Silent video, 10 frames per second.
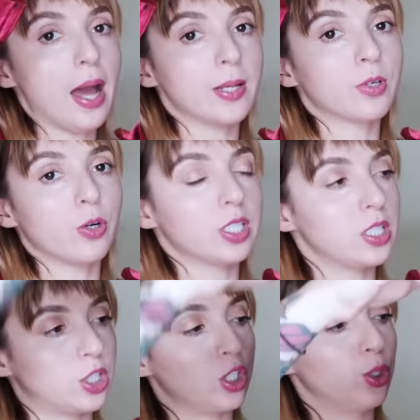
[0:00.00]
I'm going
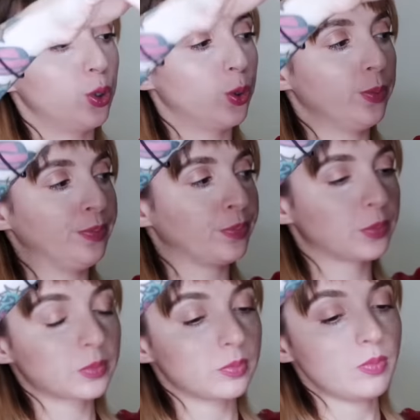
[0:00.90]
to do
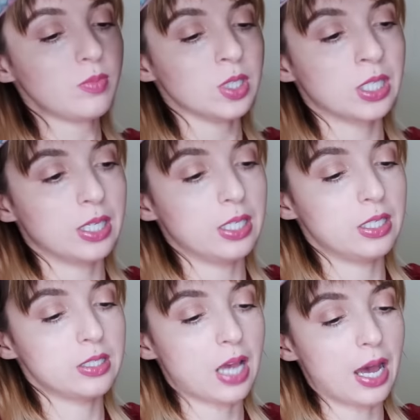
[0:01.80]

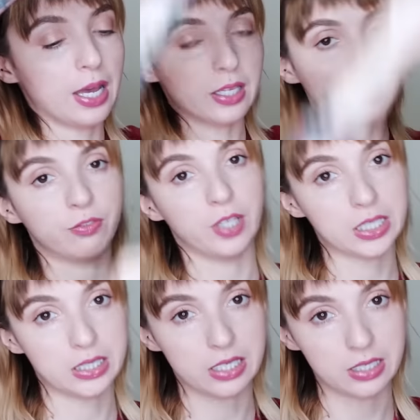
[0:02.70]
is I can
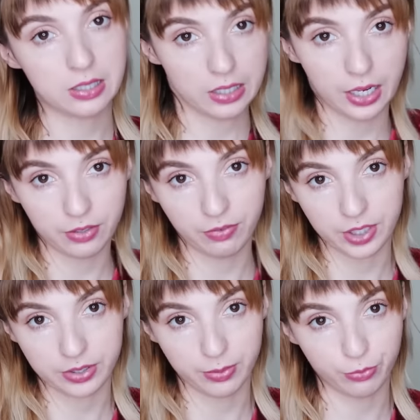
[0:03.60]
fix these and I can
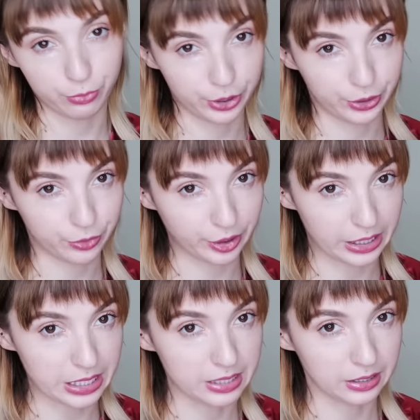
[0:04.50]
fix them really,
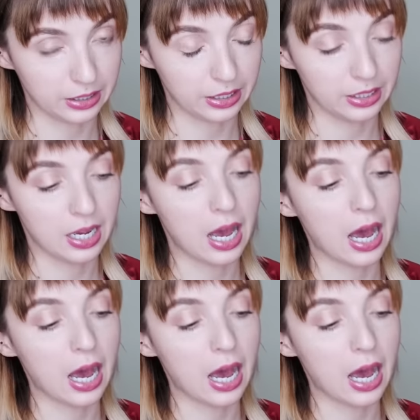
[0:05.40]
really easily.